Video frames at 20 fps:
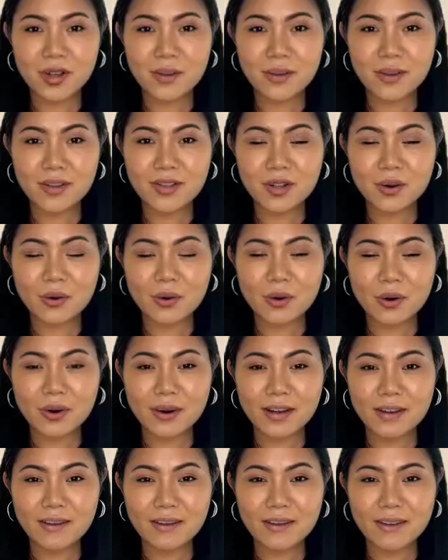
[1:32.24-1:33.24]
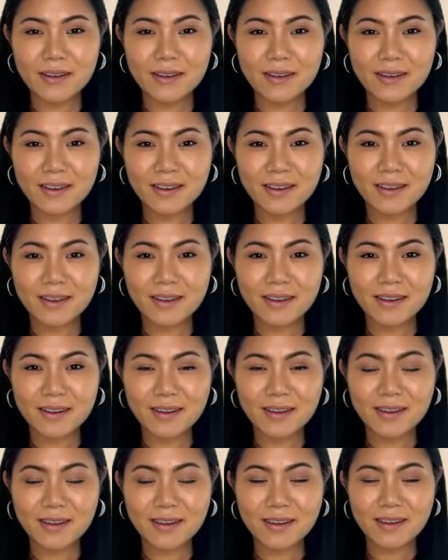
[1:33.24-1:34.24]
Tip third,
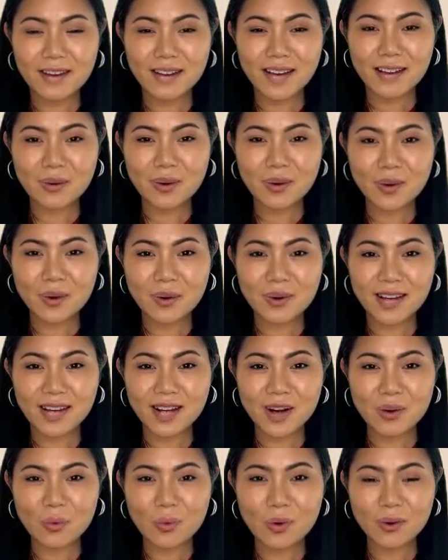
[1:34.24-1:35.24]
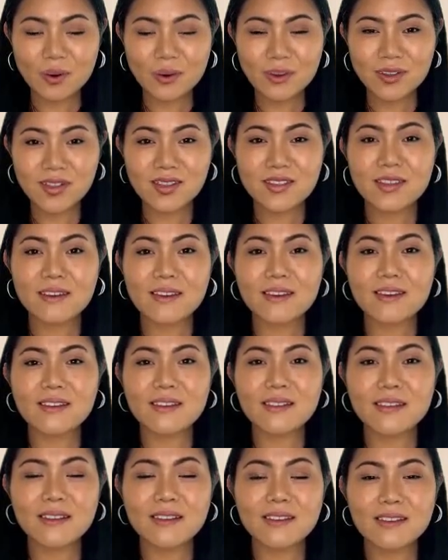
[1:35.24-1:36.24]
include keywords.
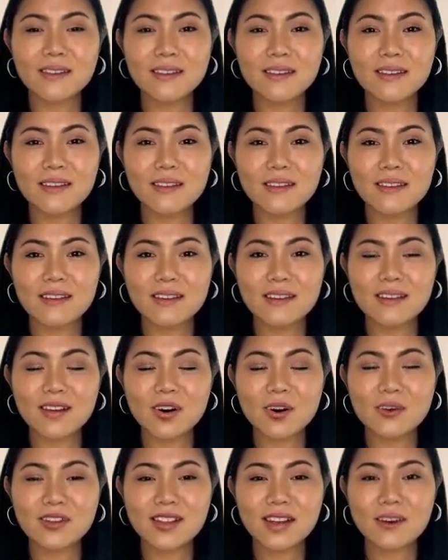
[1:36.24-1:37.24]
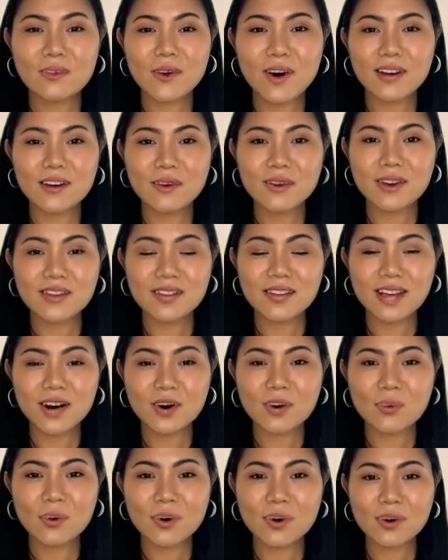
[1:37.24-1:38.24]
Using relevant
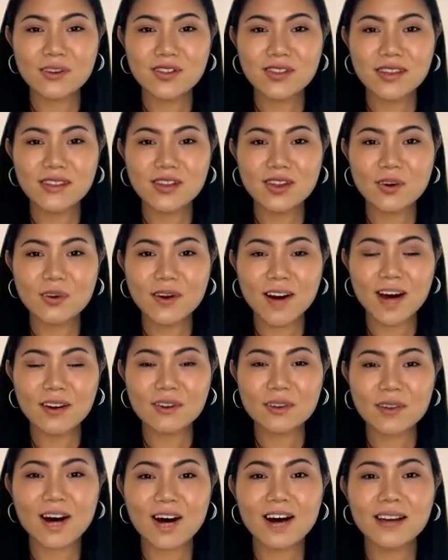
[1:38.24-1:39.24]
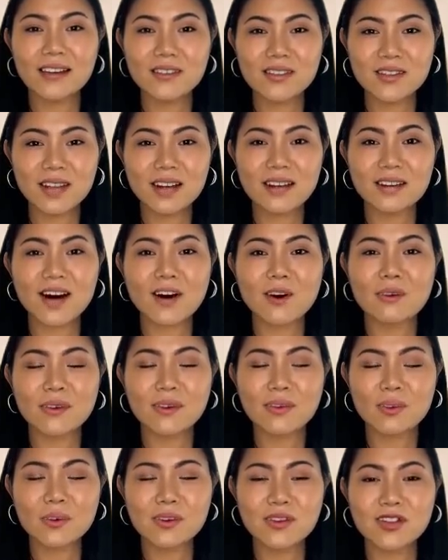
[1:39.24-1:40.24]
keywords in your headlines can
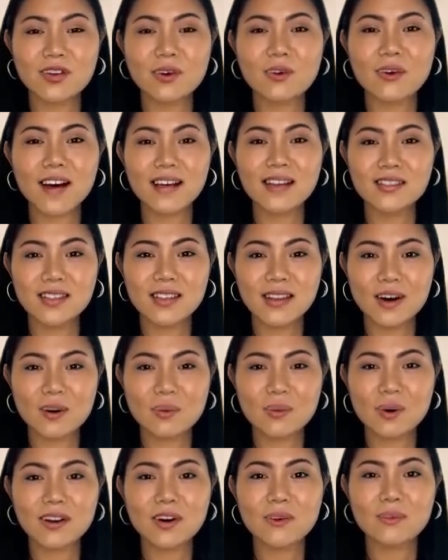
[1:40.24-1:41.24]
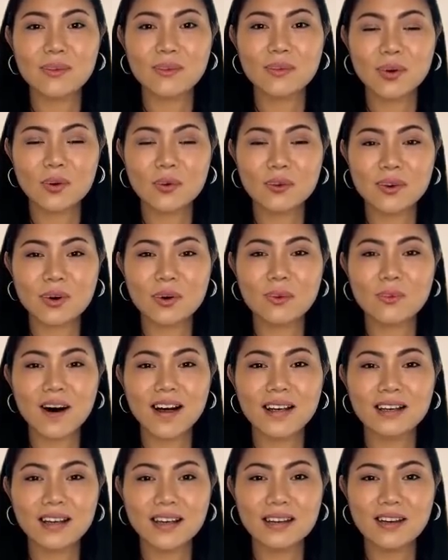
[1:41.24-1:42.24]
help boost your SEO and improve your
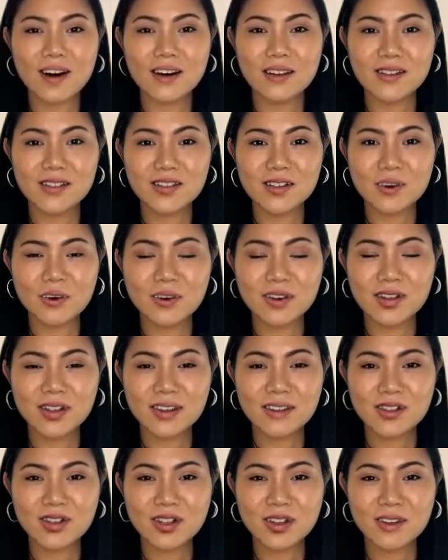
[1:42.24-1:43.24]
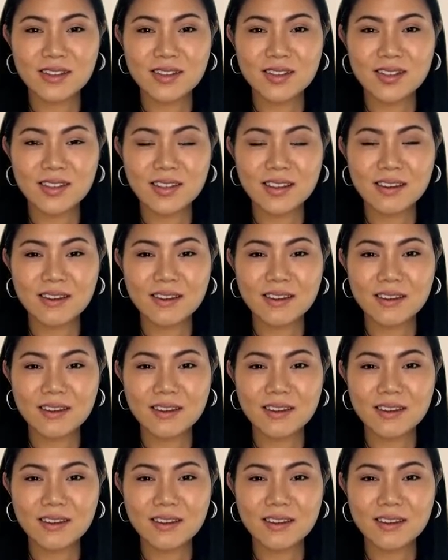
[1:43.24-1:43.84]
ranking on search engines.